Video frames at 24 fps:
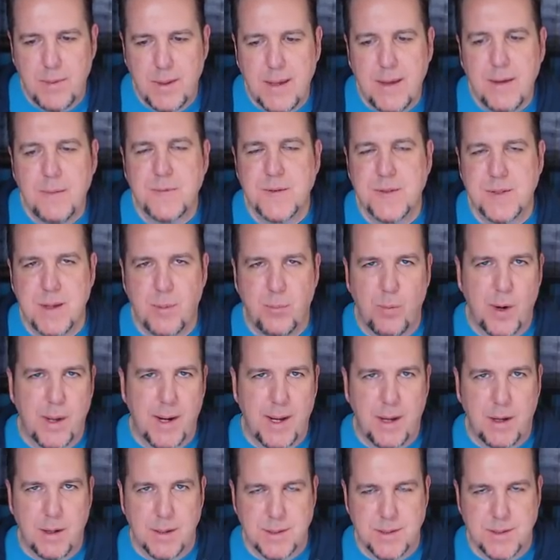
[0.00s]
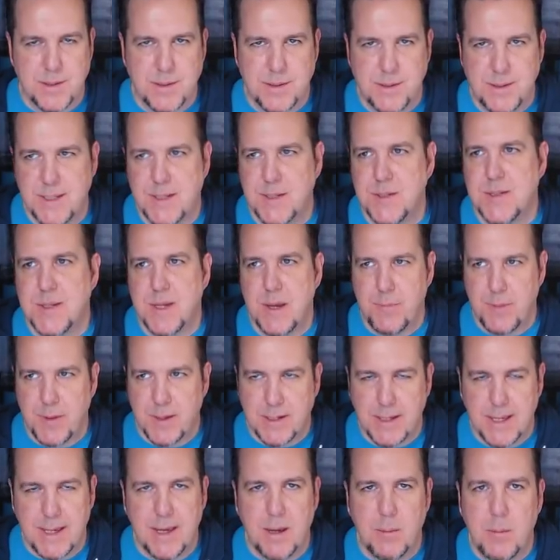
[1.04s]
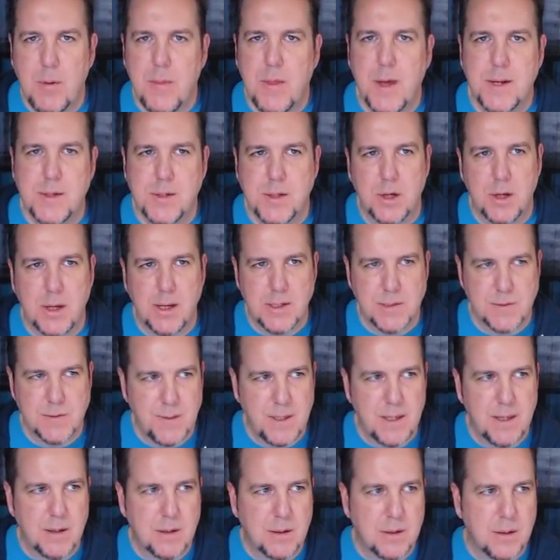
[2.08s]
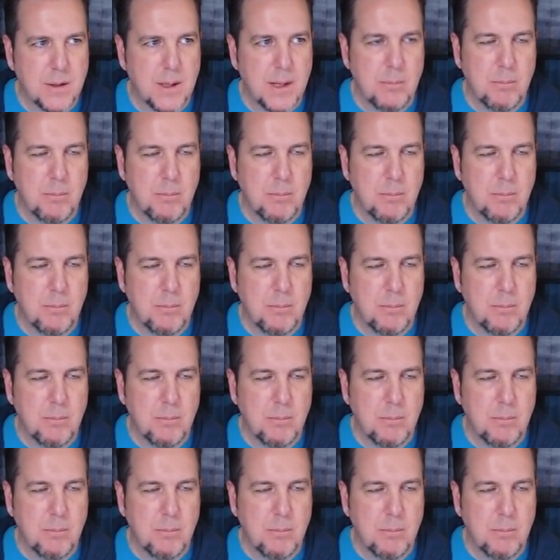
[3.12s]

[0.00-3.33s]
if someone else did something to him and then took his vehicle,